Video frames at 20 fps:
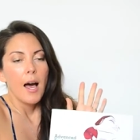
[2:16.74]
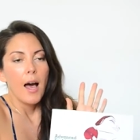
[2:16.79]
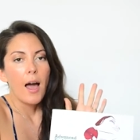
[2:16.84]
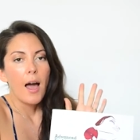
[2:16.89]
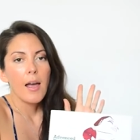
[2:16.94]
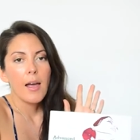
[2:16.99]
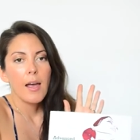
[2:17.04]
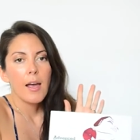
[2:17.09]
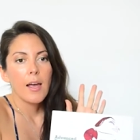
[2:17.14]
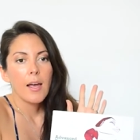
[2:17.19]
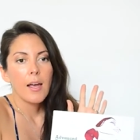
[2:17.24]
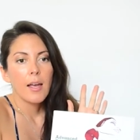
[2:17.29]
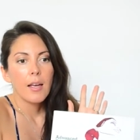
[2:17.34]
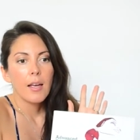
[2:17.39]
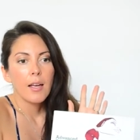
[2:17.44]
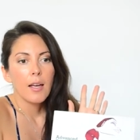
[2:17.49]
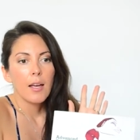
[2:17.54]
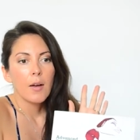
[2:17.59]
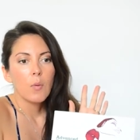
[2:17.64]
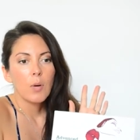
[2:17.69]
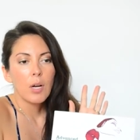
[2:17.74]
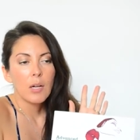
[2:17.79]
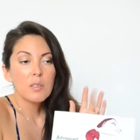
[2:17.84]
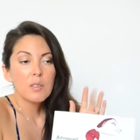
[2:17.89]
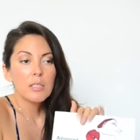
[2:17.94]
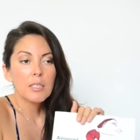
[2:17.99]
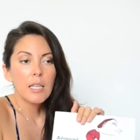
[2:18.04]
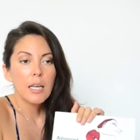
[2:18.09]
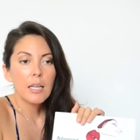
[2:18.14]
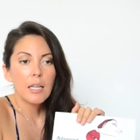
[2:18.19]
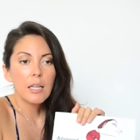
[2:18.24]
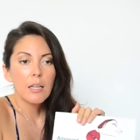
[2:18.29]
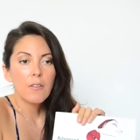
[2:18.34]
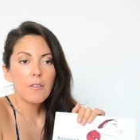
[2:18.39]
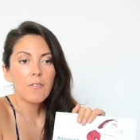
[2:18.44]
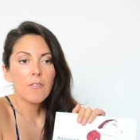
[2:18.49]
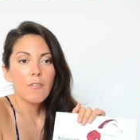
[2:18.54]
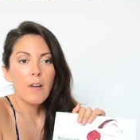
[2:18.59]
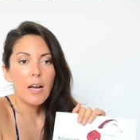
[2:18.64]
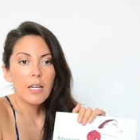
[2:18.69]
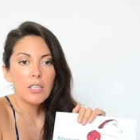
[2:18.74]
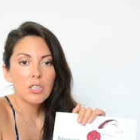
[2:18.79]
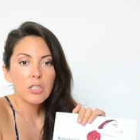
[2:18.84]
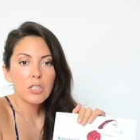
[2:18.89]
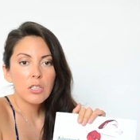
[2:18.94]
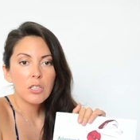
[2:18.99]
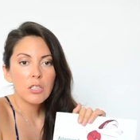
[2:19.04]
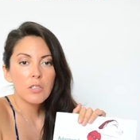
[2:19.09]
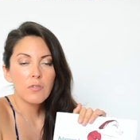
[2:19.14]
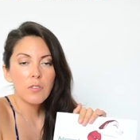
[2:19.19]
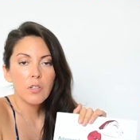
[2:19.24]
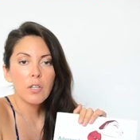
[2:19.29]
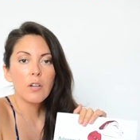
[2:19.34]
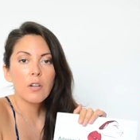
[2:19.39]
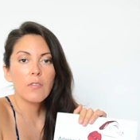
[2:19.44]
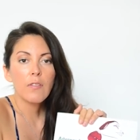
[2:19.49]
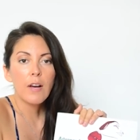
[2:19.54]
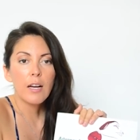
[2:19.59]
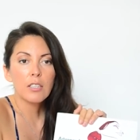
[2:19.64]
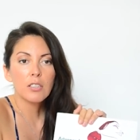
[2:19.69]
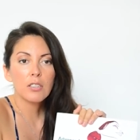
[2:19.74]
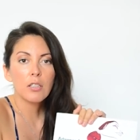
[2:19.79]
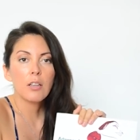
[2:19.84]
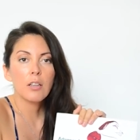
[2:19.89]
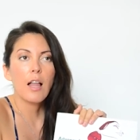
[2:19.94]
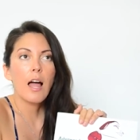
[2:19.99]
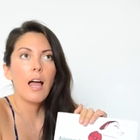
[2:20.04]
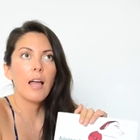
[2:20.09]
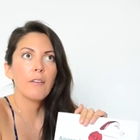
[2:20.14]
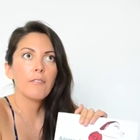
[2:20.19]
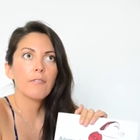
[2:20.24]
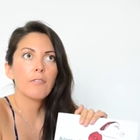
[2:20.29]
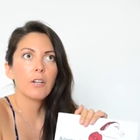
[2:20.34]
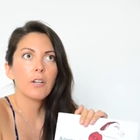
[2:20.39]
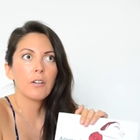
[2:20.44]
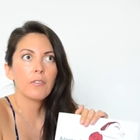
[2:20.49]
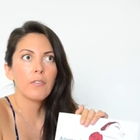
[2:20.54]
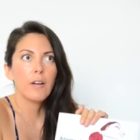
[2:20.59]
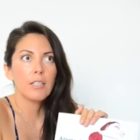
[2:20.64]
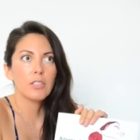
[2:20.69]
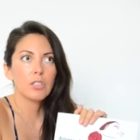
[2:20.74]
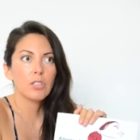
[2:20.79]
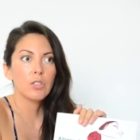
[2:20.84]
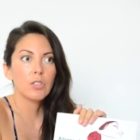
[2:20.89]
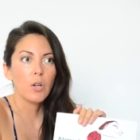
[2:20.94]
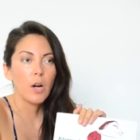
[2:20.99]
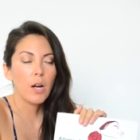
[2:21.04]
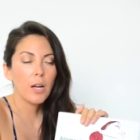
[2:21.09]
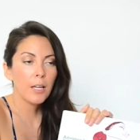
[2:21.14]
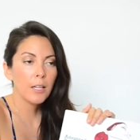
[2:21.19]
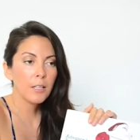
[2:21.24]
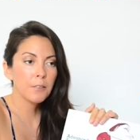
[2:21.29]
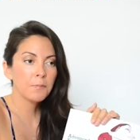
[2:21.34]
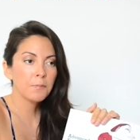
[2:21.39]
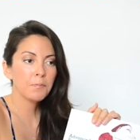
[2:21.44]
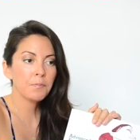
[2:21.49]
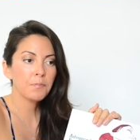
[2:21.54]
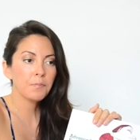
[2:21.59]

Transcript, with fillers: I, when I was taking fashion, figure fashion, live figure fashion drawing,